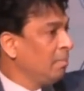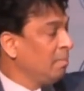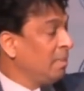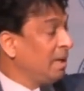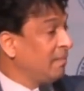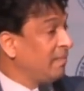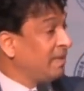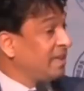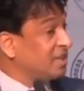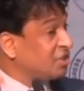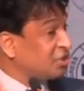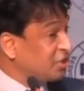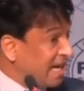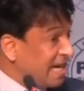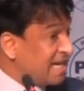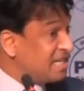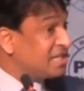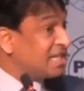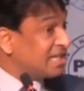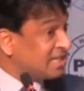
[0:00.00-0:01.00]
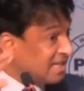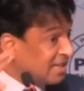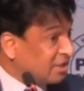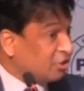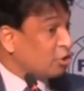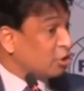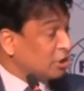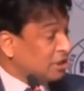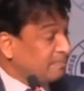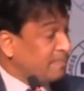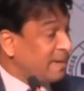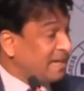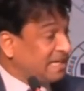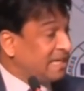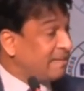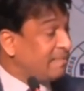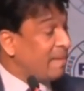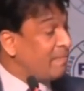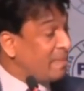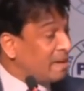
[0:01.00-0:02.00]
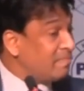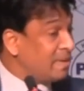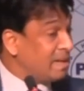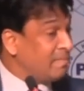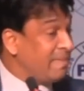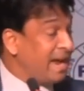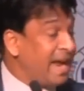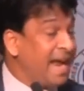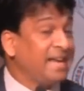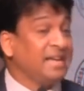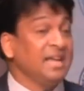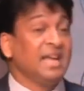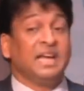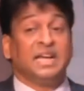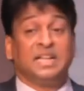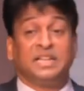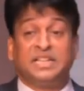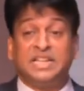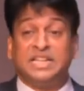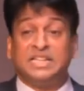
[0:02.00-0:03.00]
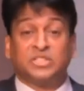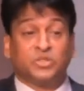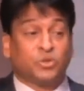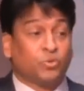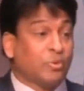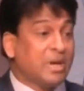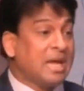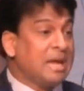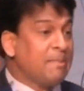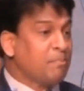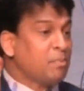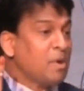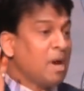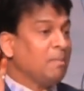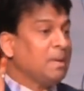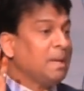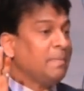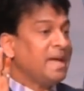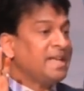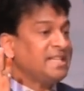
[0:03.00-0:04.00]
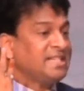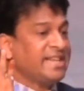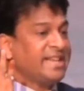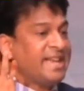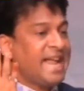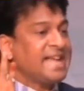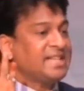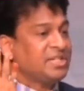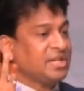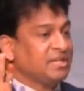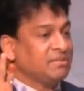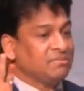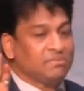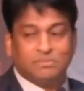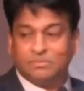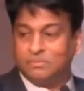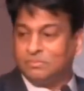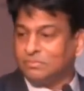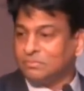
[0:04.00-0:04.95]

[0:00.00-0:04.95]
But with the changes, retrospective amendment made, these 3 problems has arisen.